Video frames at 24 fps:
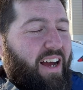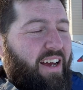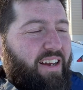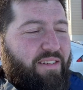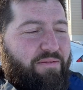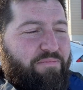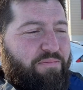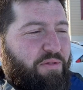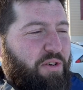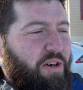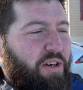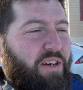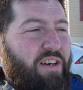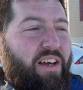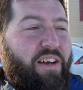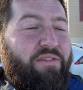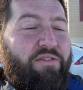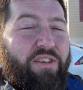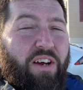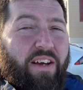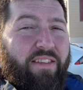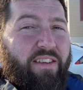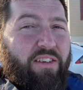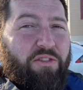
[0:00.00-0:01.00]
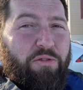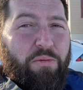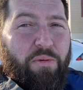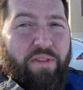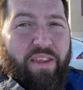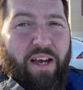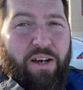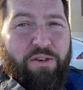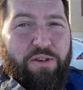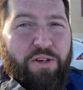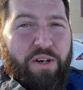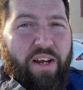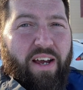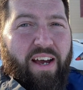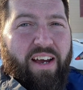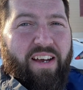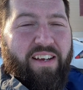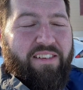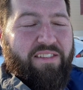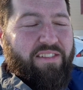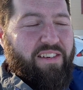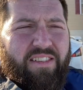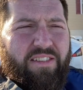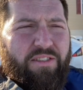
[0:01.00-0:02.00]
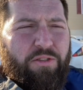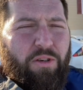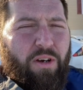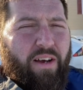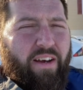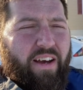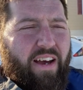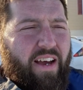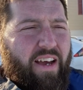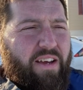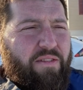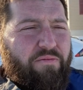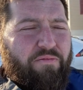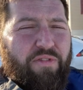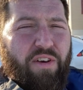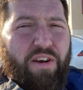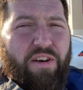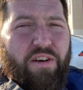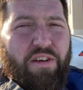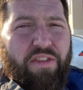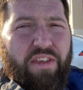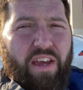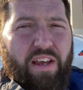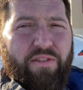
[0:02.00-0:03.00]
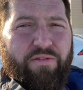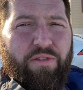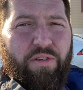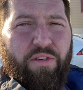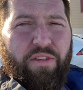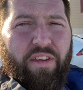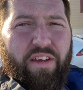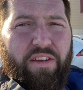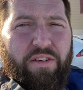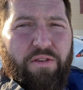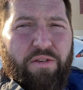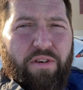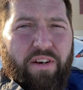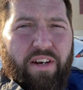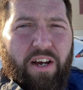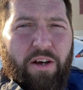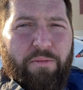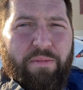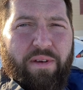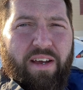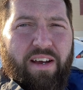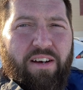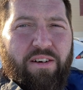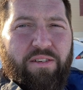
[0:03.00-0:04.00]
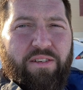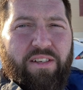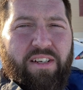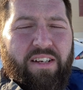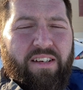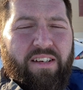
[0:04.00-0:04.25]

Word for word: I couldn't have done this without you guys, so I, am very thankful that you could help me out.